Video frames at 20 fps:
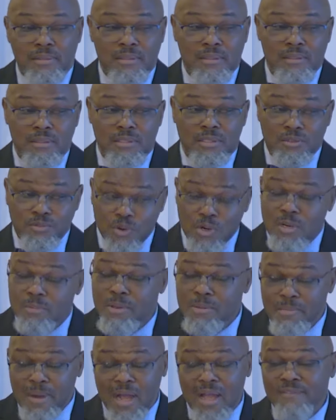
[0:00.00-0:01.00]
You want to
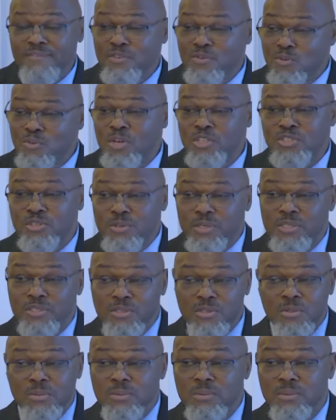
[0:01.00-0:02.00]
be mindful of what you can
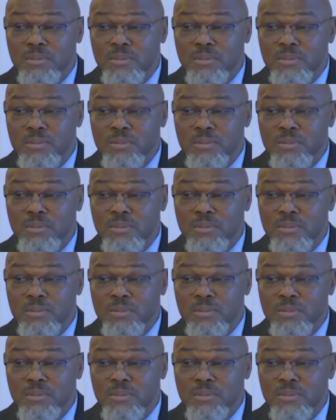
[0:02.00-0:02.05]
do.